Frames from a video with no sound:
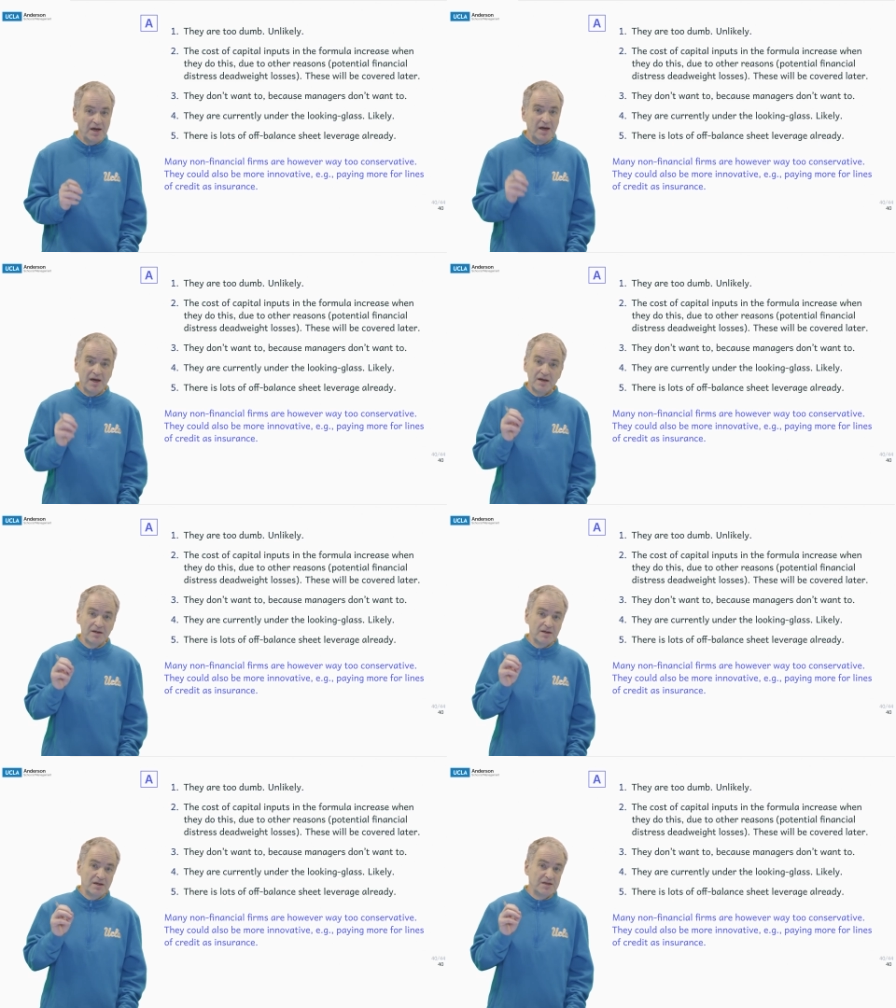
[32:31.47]

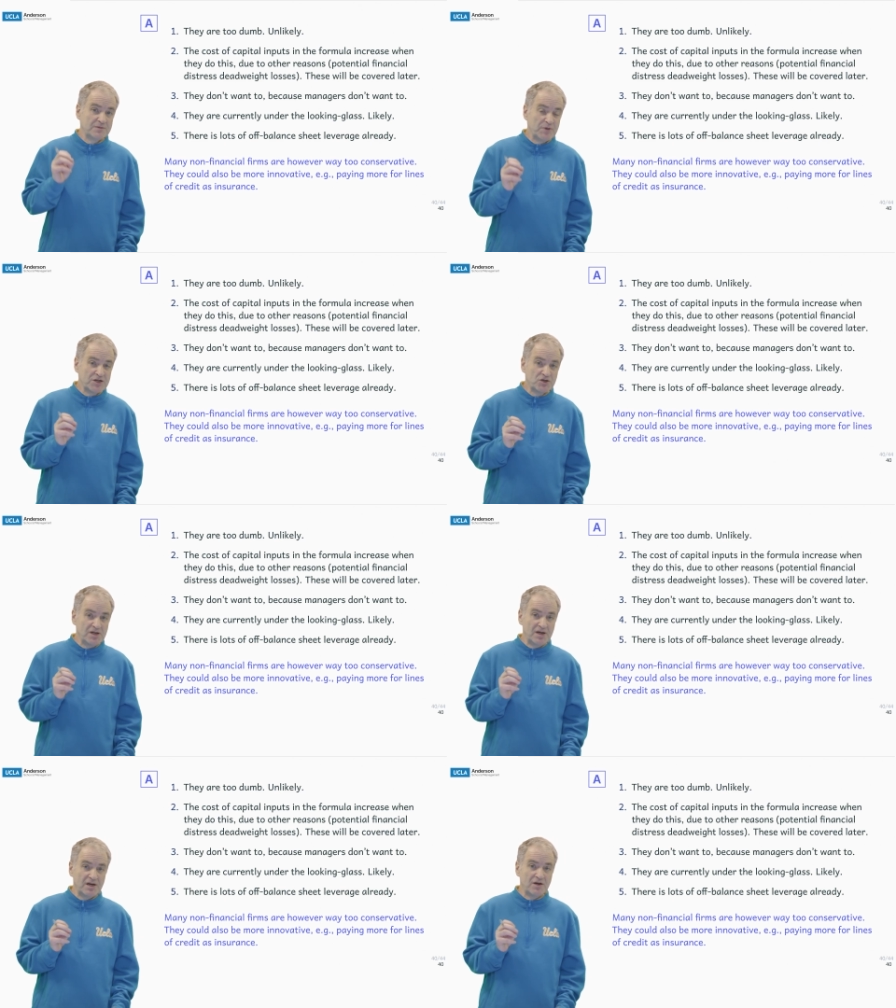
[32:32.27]
and
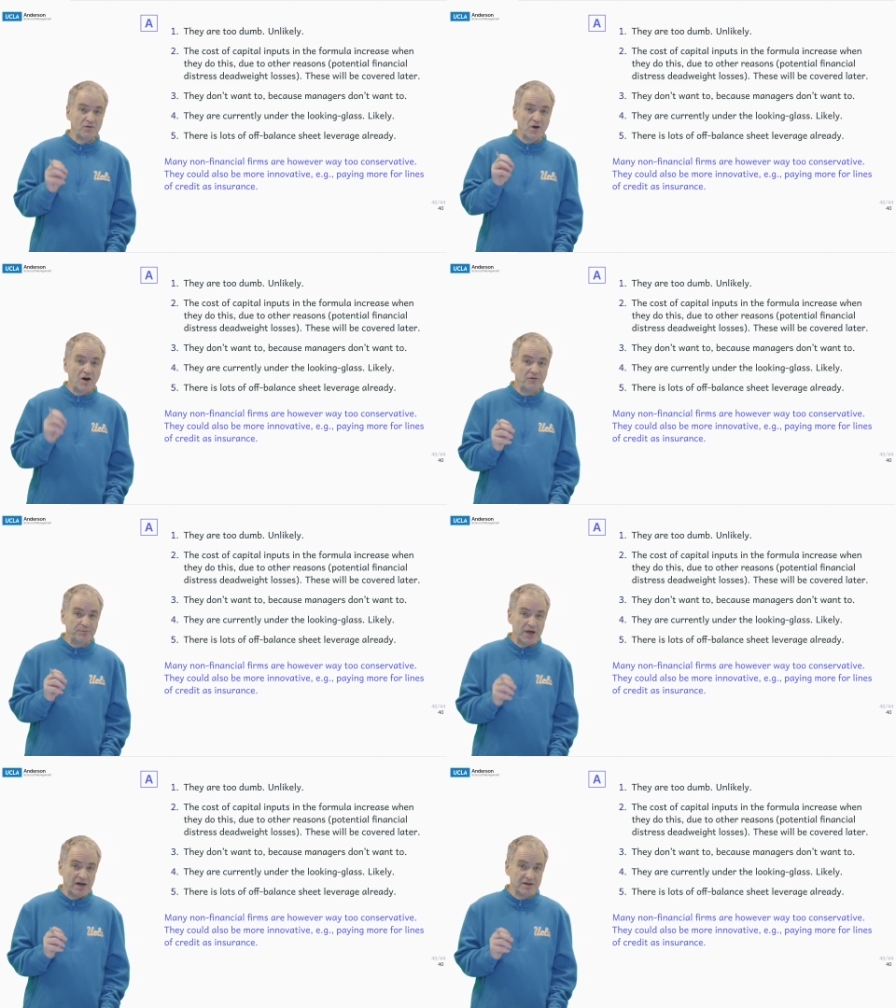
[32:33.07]
especially a lot of
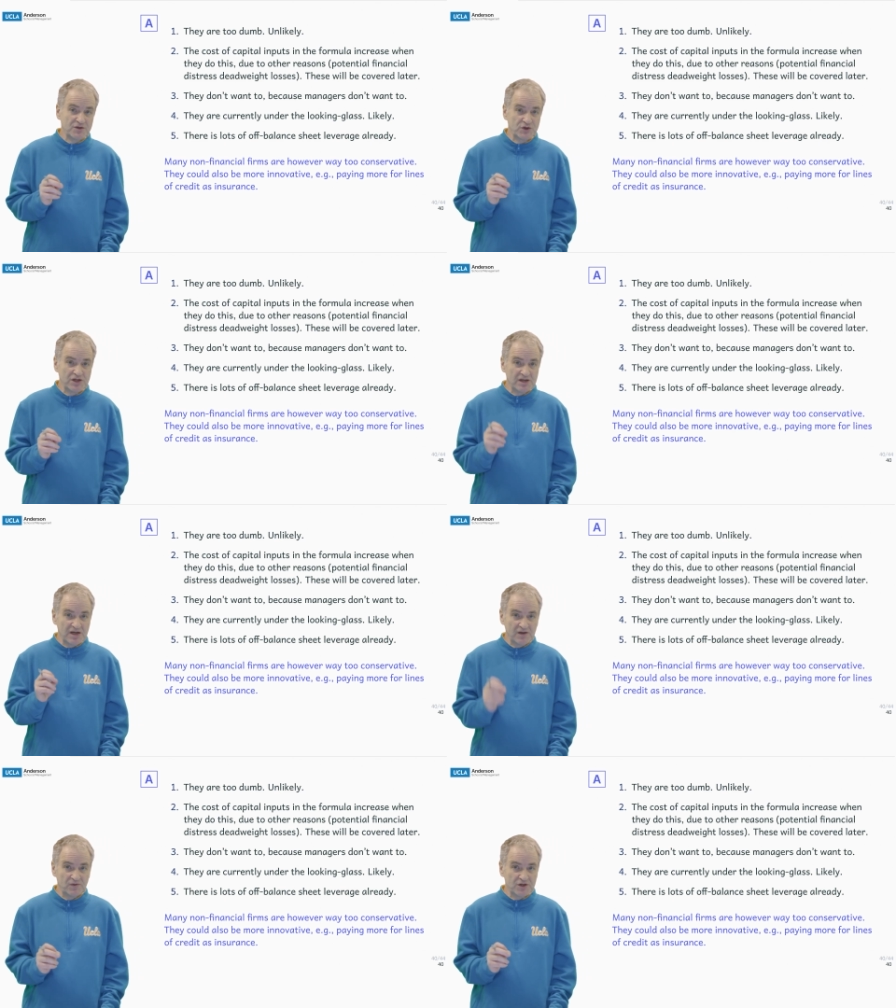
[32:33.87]
off-balance sheet
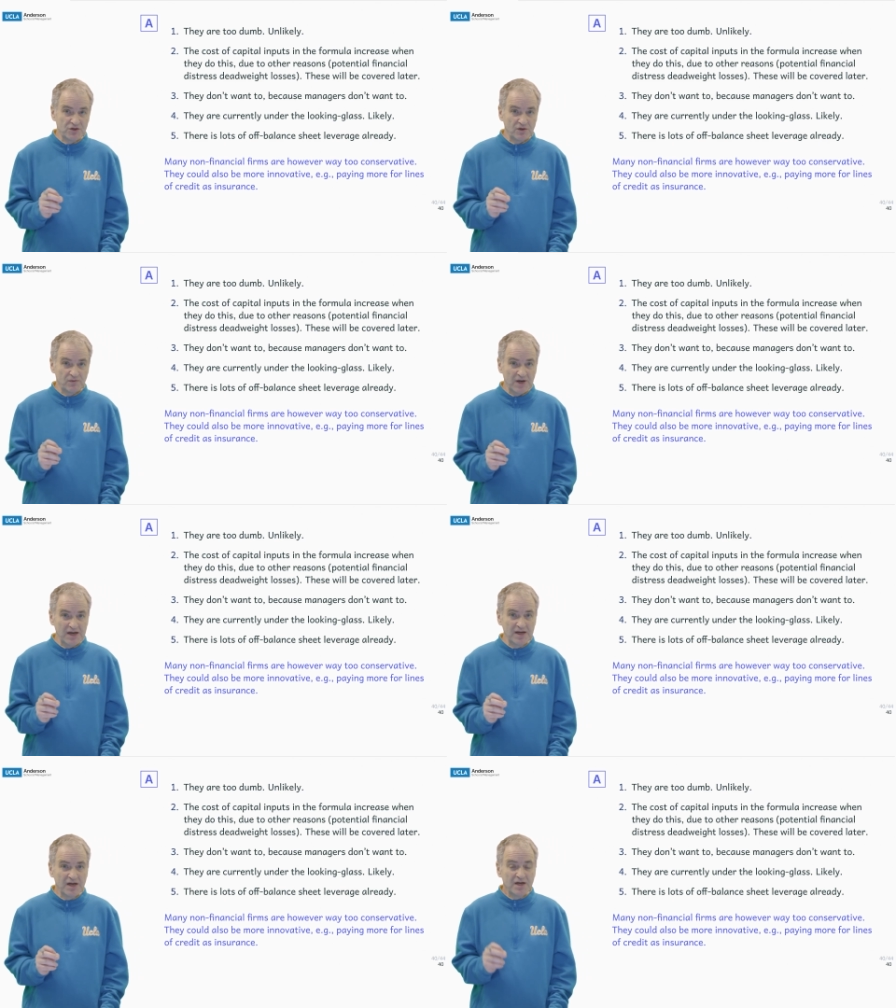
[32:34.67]
leverage
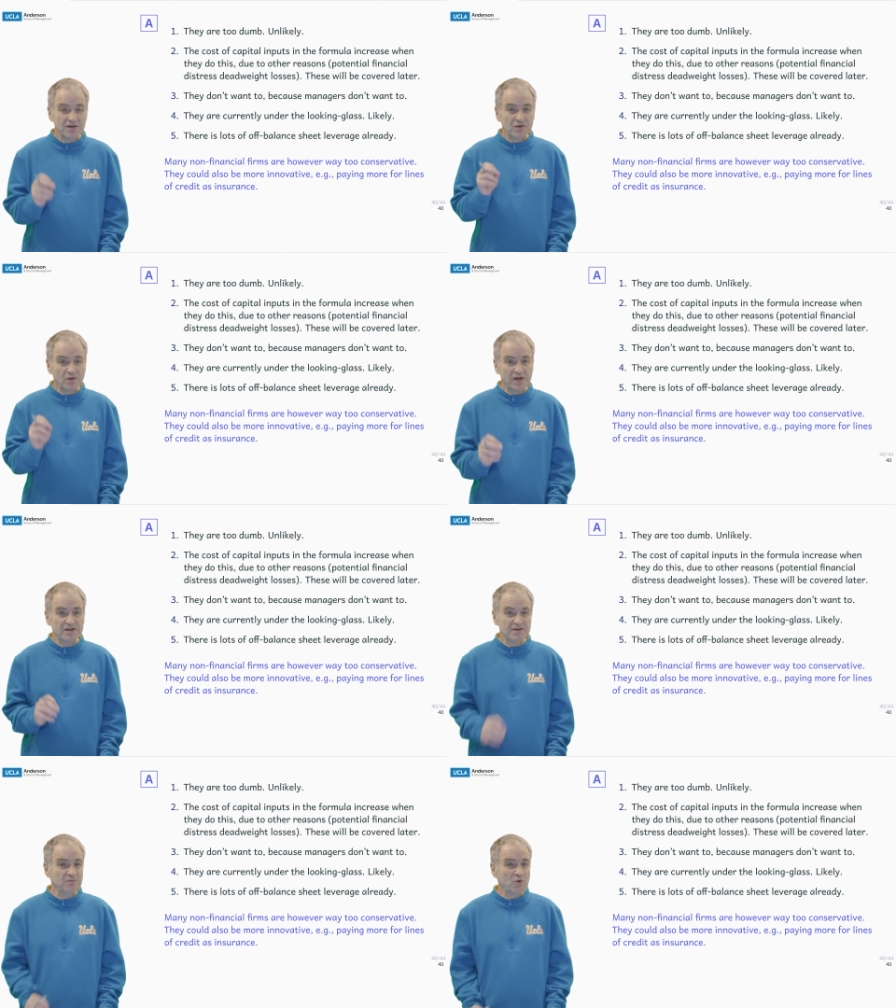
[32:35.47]
already, so
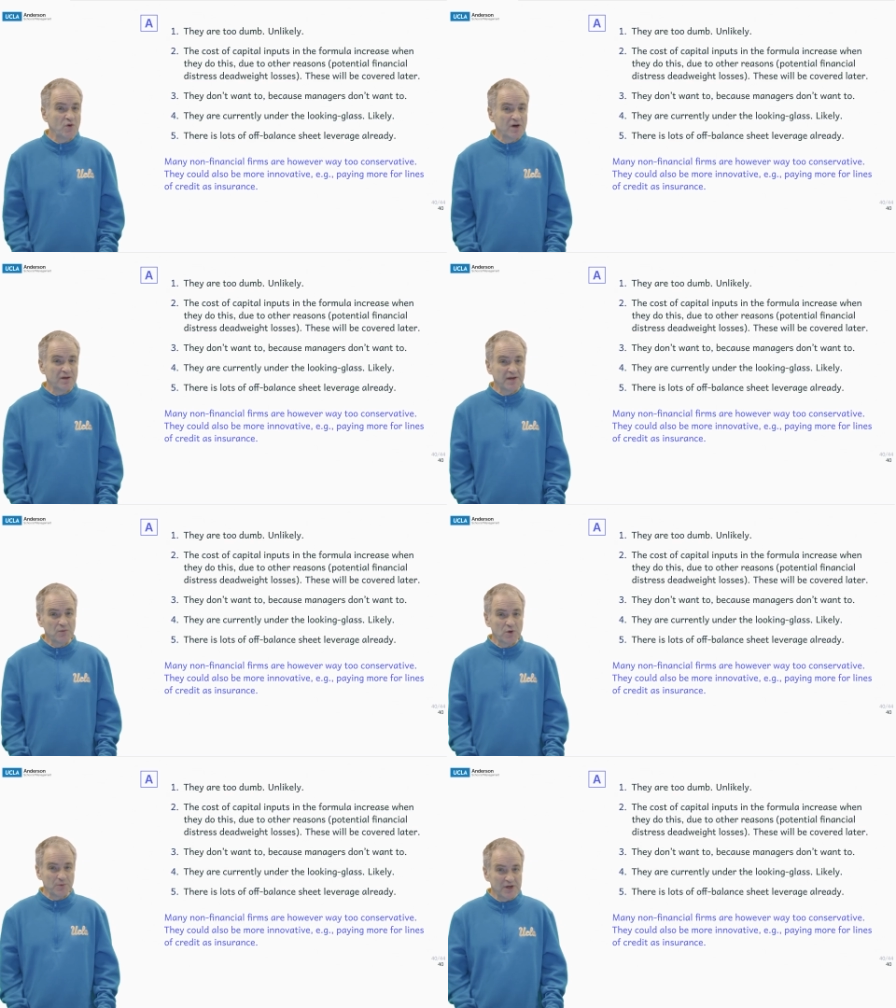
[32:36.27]
that's more than
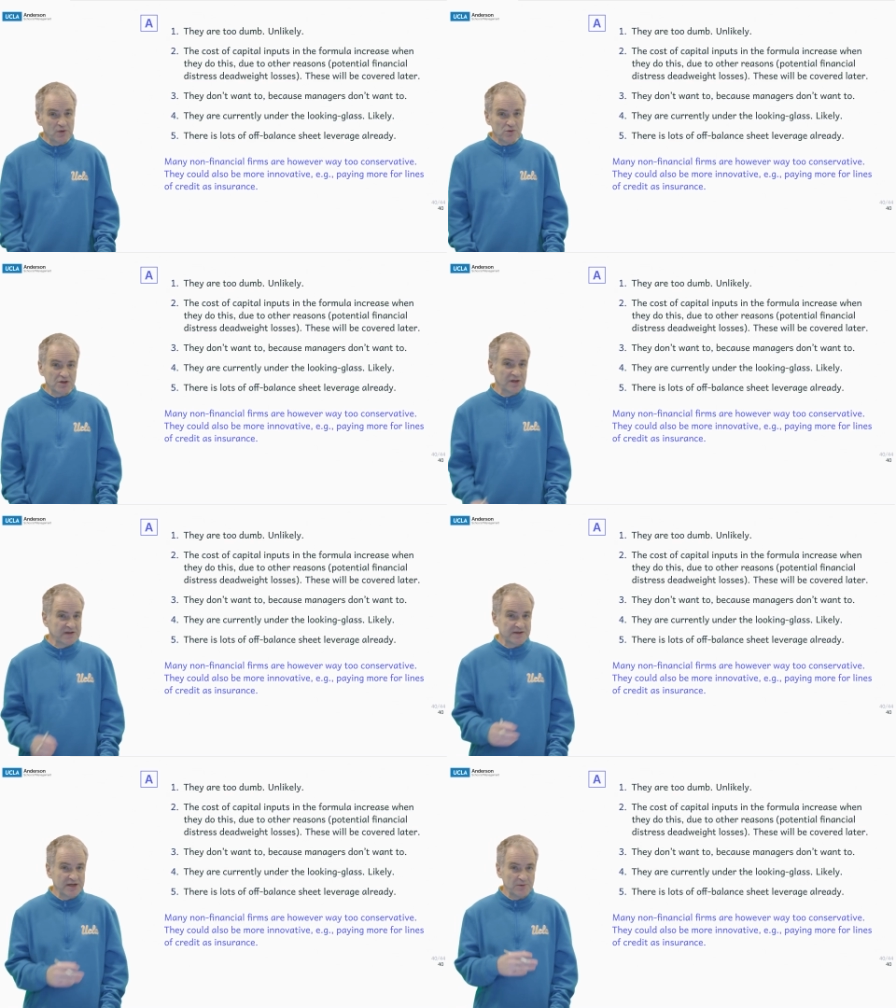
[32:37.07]
what we usually
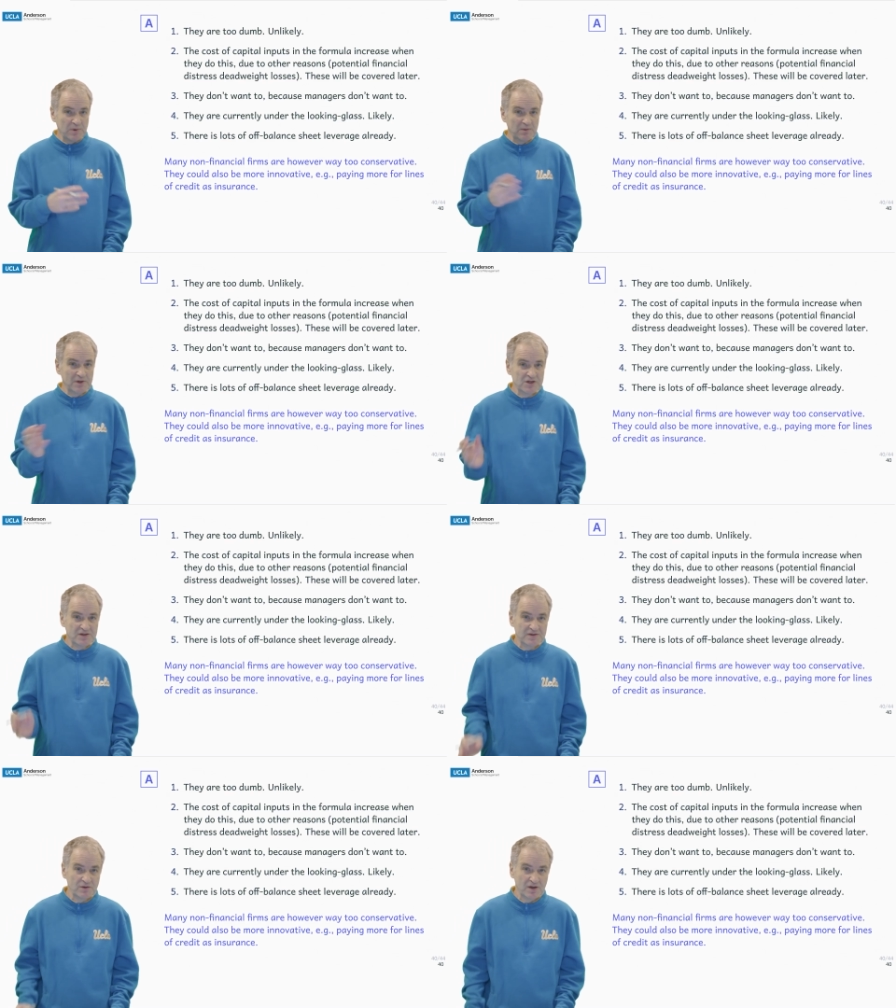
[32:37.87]
see when we
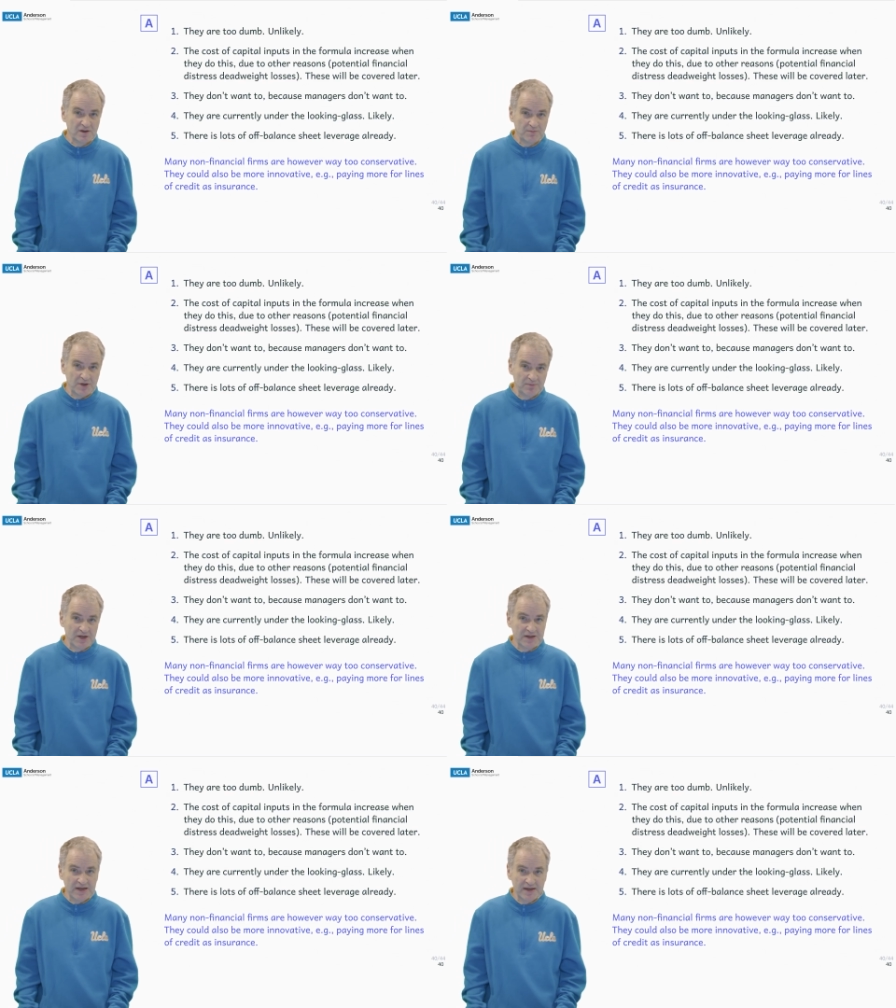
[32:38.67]
just look at the
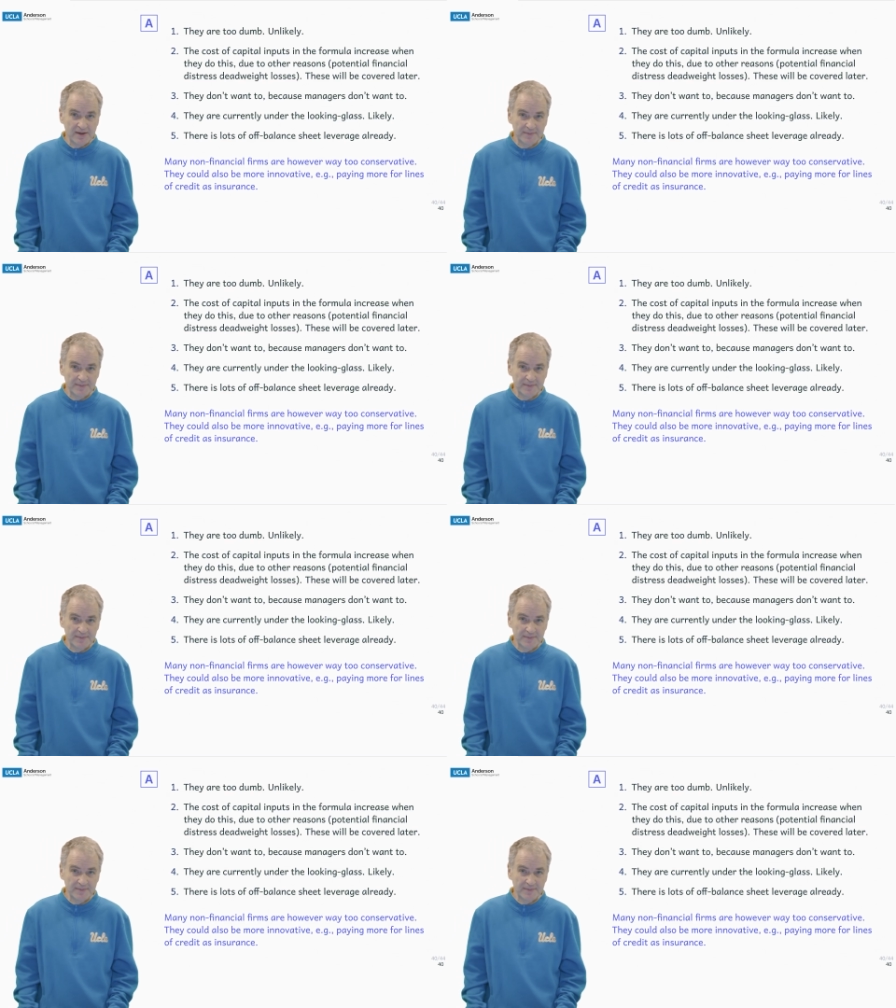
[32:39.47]
public data.